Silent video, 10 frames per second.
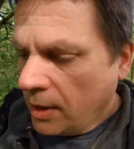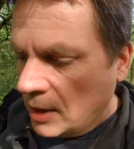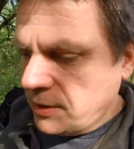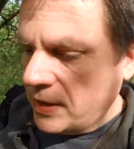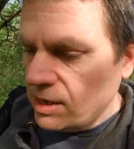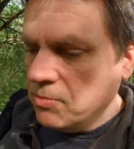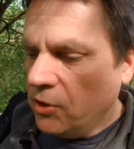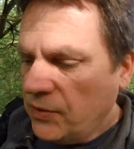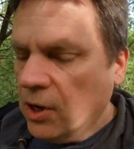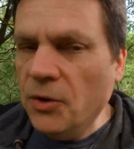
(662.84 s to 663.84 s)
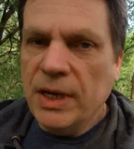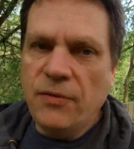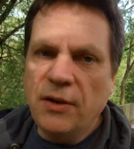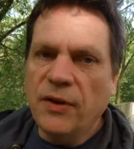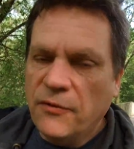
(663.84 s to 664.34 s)
and they moved it on, even
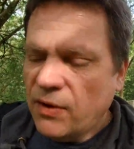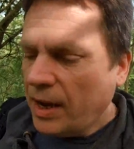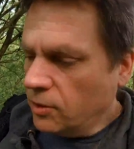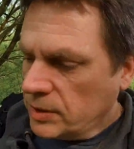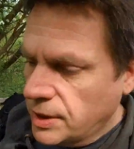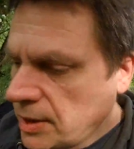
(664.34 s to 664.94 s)
if it failed,